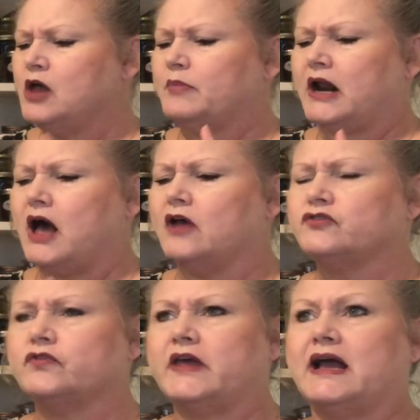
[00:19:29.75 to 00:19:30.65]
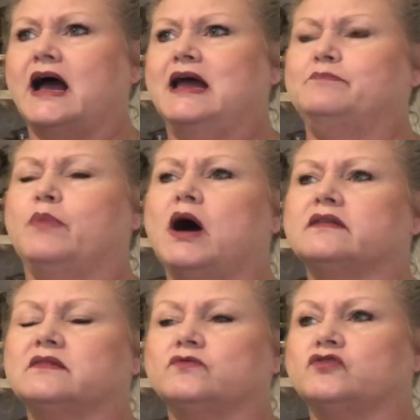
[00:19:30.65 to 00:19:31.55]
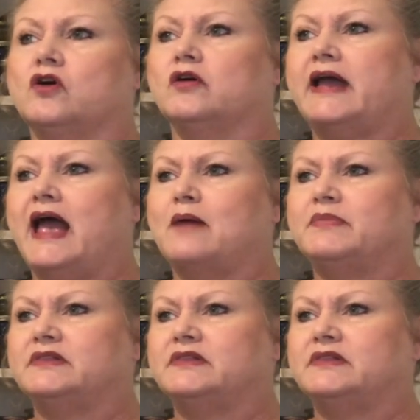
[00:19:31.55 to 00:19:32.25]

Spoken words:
but I also think I had bought some skullcap